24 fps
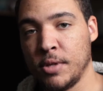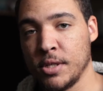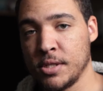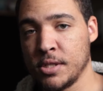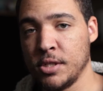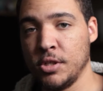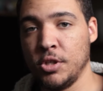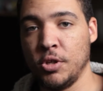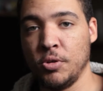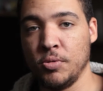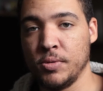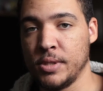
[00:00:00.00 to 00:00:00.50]

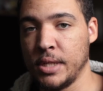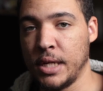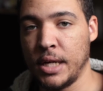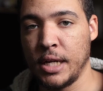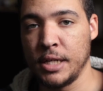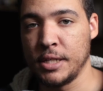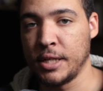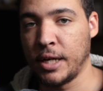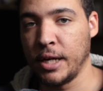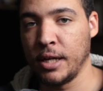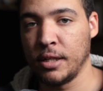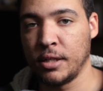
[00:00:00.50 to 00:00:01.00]
doesn't use any
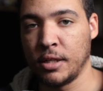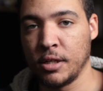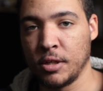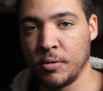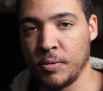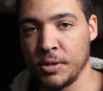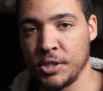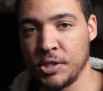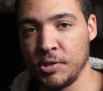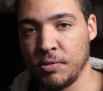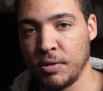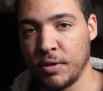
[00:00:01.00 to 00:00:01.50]
dialogue
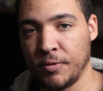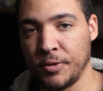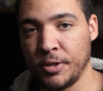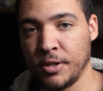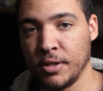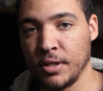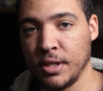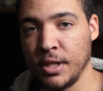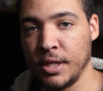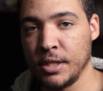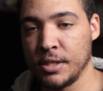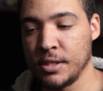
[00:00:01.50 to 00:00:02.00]
whatsoever.
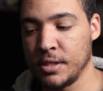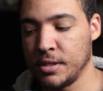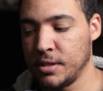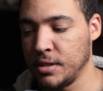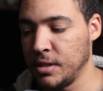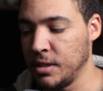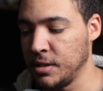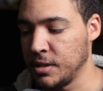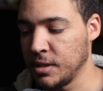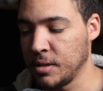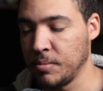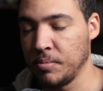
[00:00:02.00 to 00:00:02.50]
It's
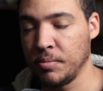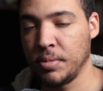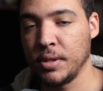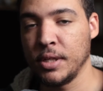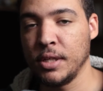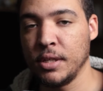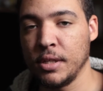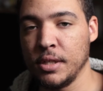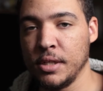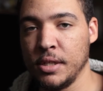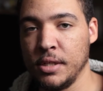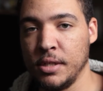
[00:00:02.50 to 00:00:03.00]

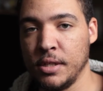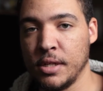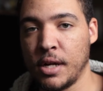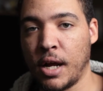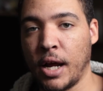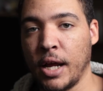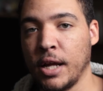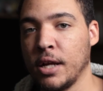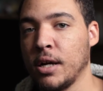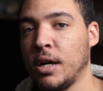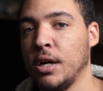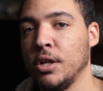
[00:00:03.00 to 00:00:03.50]
completely
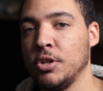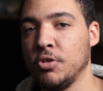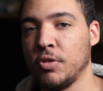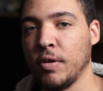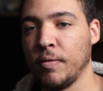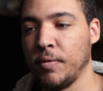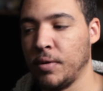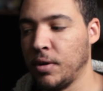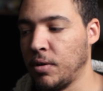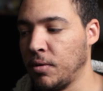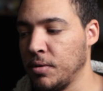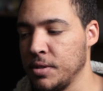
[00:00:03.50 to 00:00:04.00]
icon
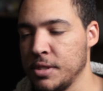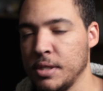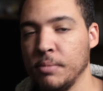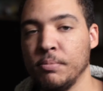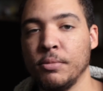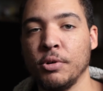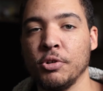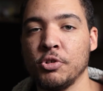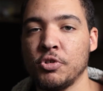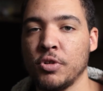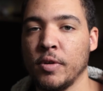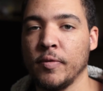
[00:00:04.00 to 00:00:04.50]
driven or
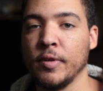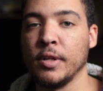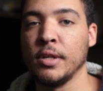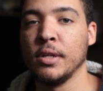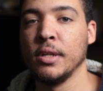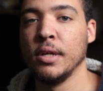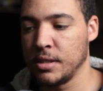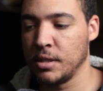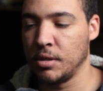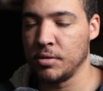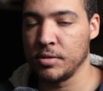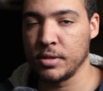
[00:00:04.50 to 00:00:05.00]
symbol driven.
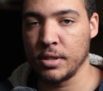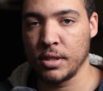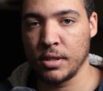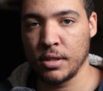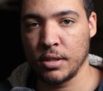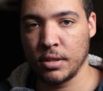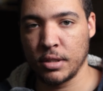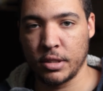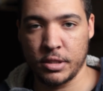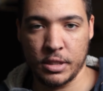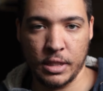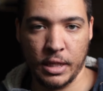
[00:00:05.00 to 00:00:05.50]
There's
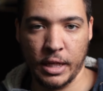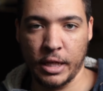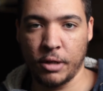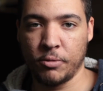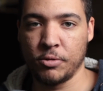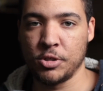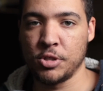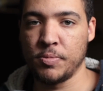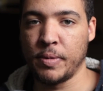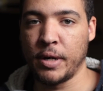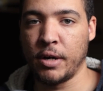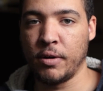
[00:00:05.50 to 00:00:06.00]
a
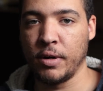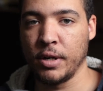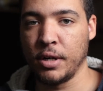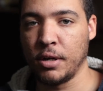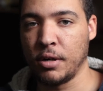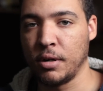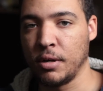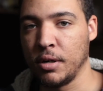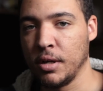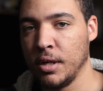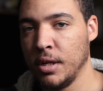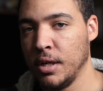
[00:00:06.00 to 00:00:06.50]
language
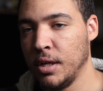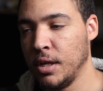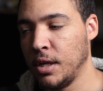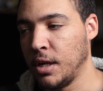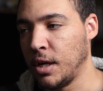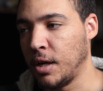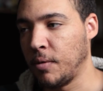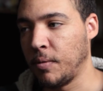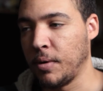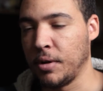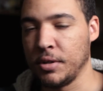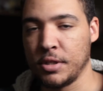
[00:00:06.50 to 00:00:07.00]
barrier
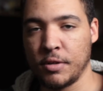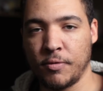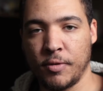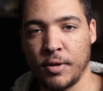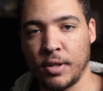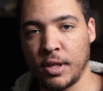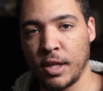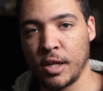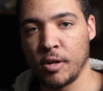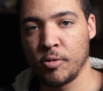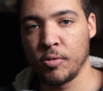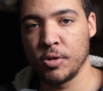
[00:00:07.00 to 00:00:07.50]
around
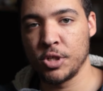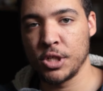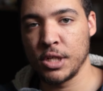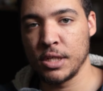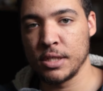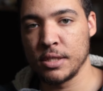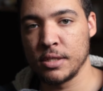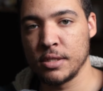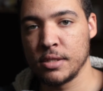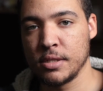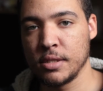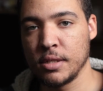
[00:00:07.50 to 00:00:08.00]
different
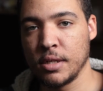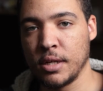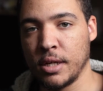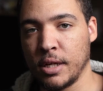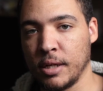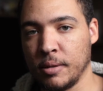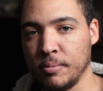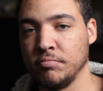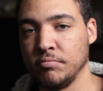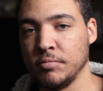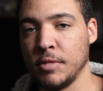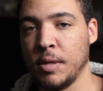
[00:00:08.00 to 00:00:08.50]
languages.
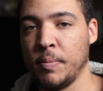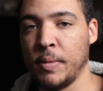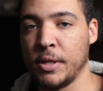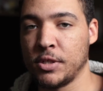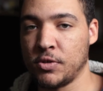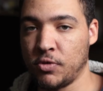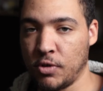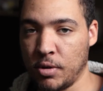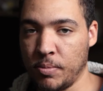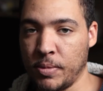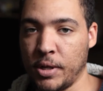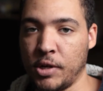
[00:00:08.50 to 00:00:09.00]
It makes
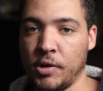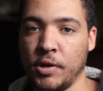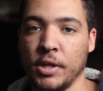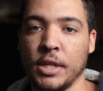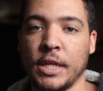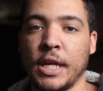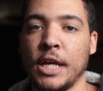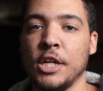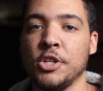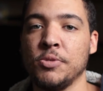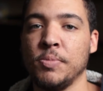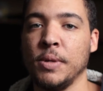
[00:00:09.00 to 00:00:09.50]
for a better
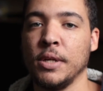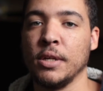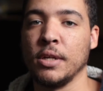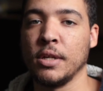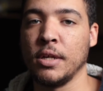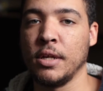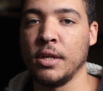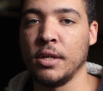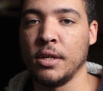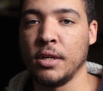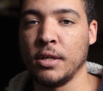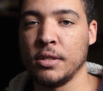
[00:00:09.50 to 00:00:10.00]
engagement.
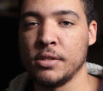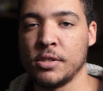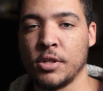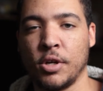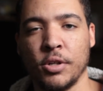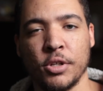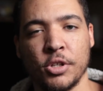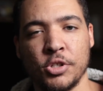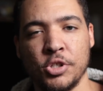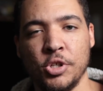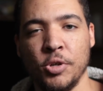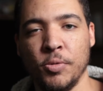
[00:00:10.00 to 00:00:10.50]
It's
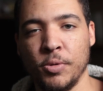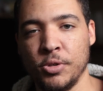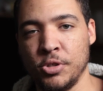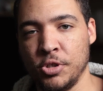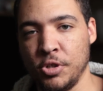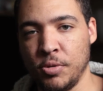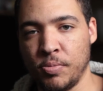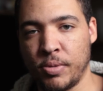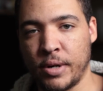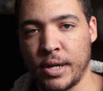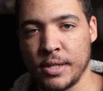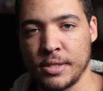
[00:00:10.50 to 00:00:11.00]
called a
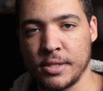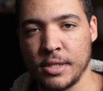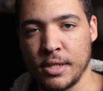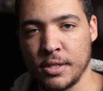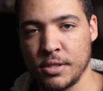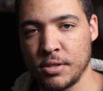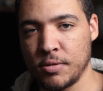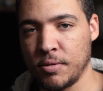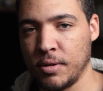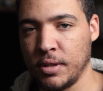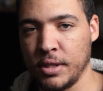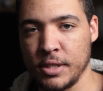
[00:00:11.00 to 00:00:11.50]
2-in-2
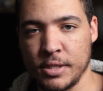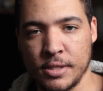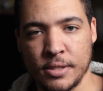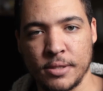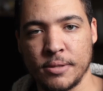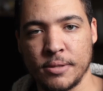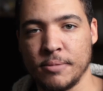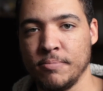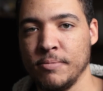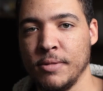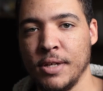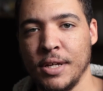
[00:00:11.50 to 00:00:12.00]
process, or at
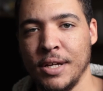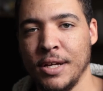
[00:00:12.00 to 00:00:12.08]
least